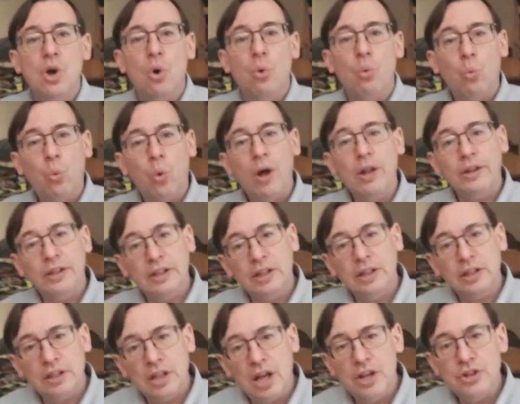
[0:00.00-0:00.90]
What
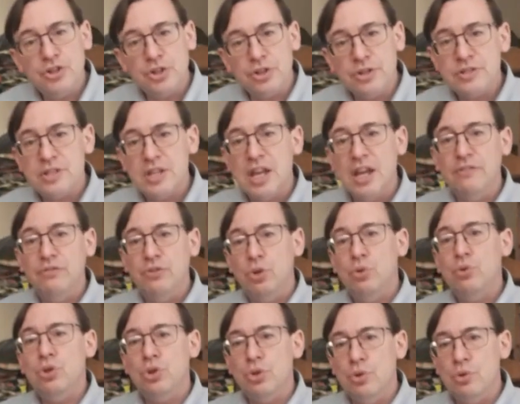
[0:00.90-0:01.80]
little nudges have you
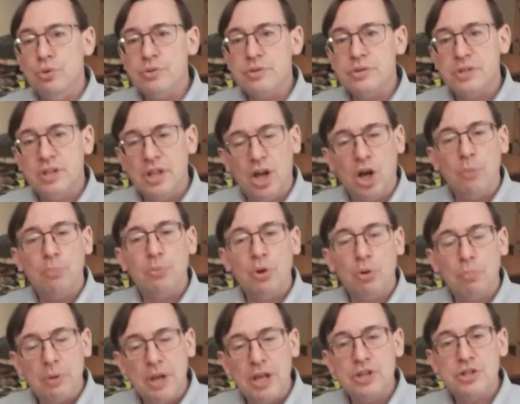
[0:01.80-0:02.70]
used to help
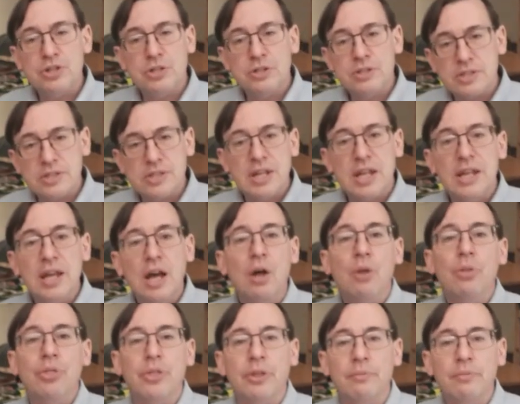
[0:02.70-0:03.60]
your patients stay
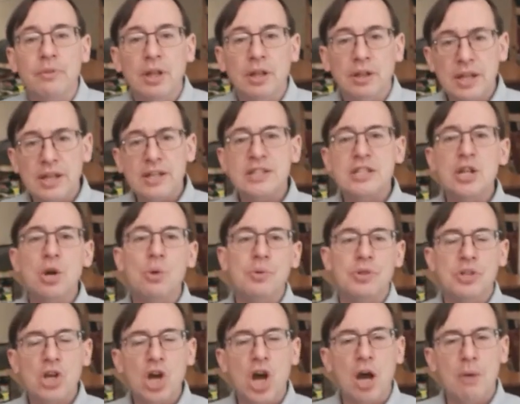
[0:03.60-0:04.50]
healthy? Let us know
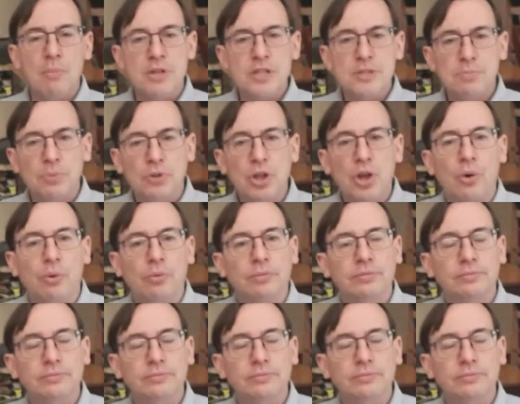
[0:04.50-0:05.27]
in the comments below.